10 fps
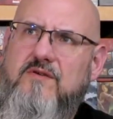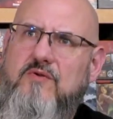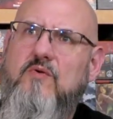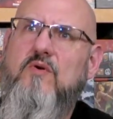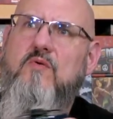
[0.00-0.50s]

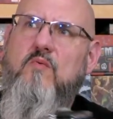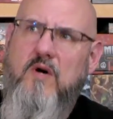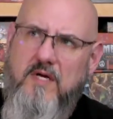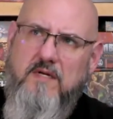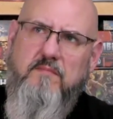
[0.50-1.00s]
your
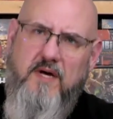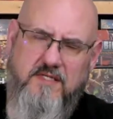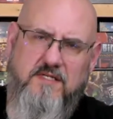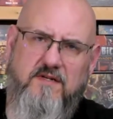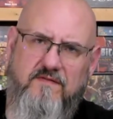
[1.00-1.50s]
one
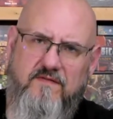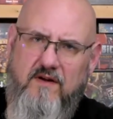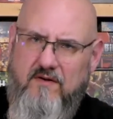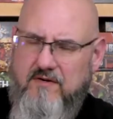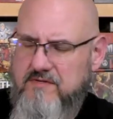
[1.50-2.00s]
positive
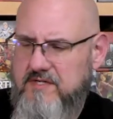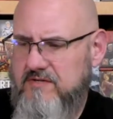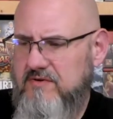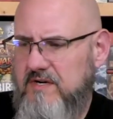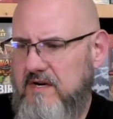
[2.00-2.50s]
characteristic
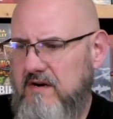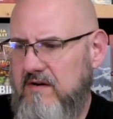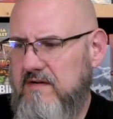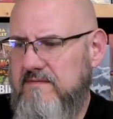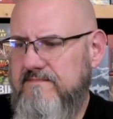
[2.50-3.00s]
trait,
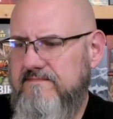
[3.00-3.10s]
Eric.